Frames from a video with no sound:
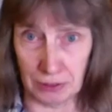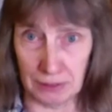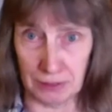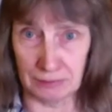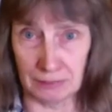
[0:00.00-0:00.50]

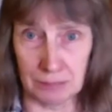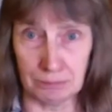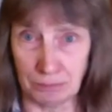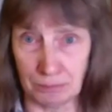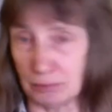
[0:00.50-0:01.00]
a, a
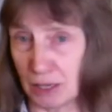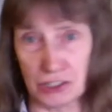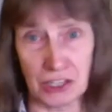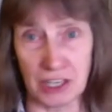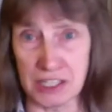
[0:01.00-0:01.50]

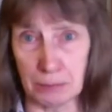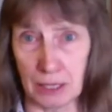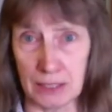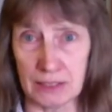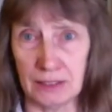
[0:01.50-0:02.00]
microtiter
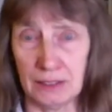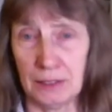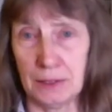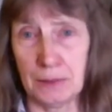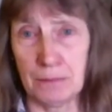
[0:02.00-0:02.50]
plate.
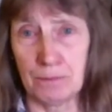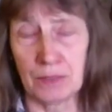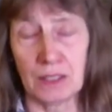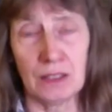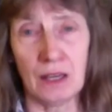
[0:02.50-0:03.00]

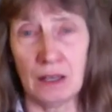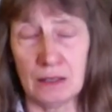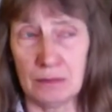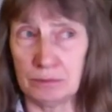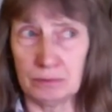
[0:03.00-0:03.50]

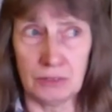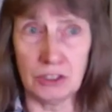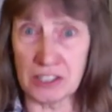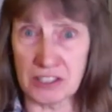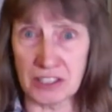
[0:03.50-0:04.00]
Um, you
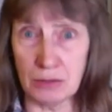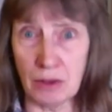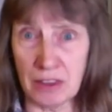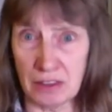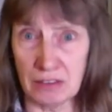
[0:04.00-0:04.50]
could see
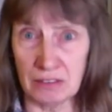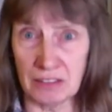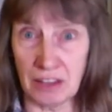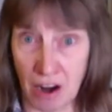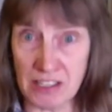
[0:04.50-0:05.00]
whether
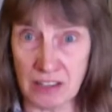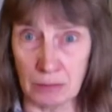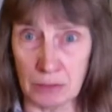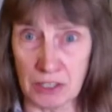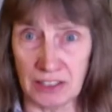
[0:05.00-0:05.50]
their
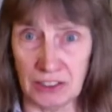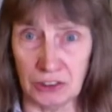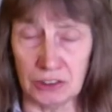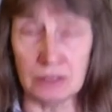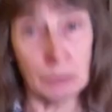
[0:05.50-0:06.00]
eyesight was any
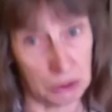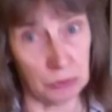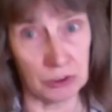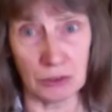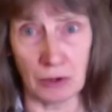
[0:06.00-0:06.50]
good, which
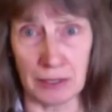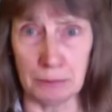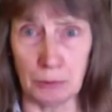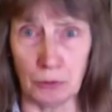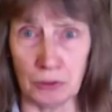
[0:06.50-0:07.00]
was quite
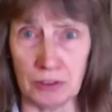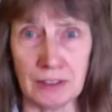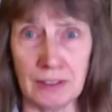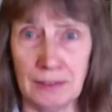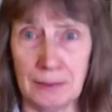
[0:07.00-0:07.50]
important,
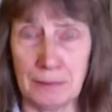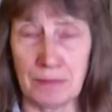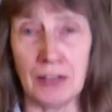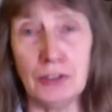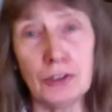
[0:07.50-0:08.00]

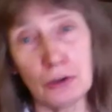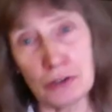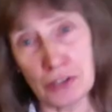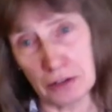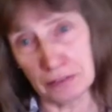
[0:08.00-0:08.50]
and you could
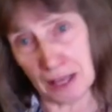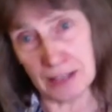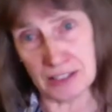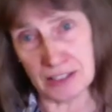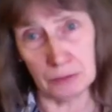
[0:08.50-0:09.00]
also then
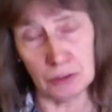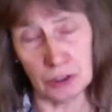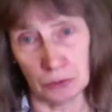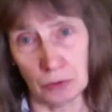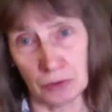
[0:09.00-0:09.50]
see, you
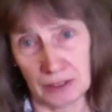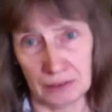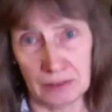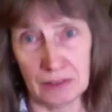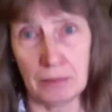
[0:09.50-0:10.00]
know, what
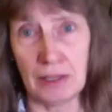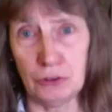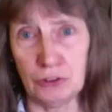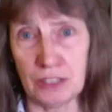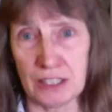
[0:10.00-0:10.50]
the the
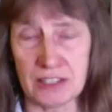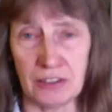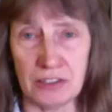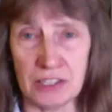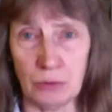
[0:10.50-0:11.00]
manual
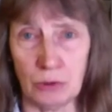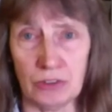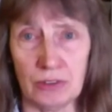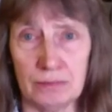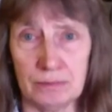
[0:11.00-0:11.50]
dexterity
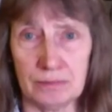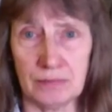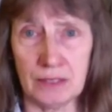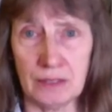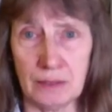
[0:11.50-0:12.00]
was.
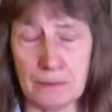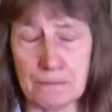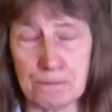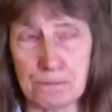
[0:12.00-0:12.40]
Um,